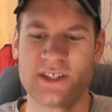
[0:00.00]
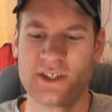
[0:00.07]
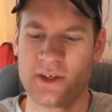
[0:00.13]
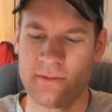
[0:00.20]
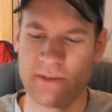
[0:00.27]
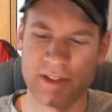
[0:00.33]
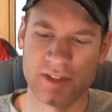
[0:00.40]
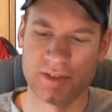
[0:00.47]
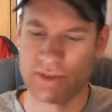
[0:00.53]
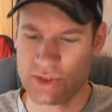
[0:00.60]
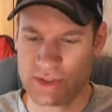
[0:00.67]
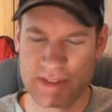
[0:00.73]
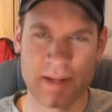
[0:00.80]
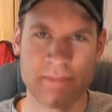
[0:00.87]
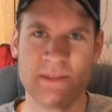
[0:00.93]
actually having to
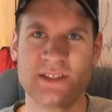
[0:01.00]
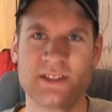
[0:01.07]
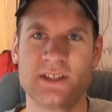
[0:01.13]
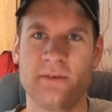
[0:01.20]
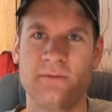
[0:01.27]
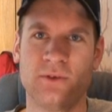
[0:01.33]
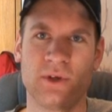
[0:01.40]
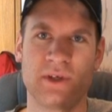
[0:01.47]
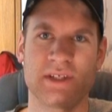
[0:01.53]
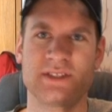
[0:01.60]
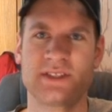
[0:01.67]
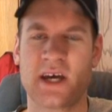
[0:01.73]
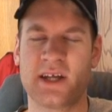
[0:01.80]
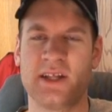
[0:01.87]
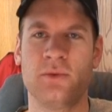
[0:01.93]
skip this stuff and look
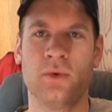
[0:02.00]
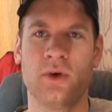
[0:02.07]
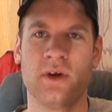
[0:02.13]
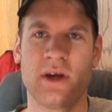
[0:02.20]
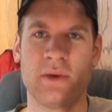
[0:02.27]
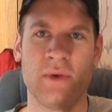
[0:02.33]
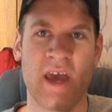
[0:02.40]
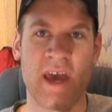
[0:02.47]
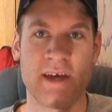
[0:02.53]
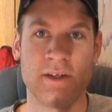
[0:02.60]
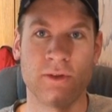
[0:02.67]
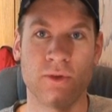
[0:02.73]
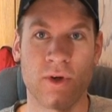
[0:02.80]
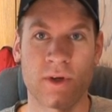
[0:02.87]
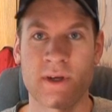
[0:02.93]
exactly where we had
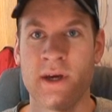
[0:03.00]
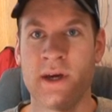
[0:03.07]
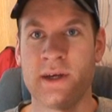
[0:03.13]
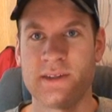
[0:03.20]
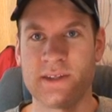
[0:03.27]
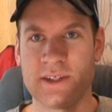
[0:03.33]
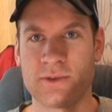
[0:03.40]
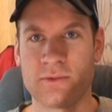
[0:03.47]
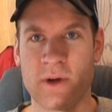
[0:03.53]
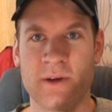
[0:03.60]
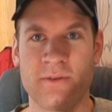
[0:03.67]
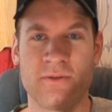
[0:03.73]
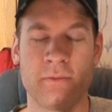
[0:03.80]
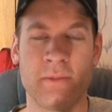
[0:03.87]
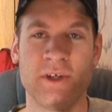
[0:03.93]
to look to get the right
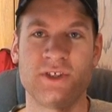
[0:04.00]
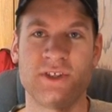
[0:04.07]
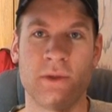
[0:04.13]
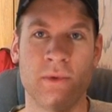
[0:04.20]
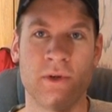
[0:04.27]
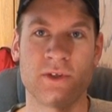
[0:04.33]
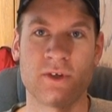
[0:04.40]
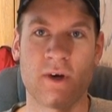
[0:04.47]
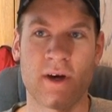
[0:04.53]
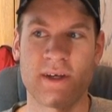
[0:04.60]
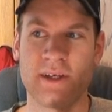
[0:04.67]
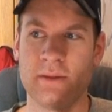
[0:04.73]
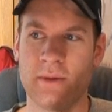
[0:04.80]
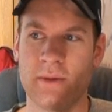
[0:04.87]
information that we were talking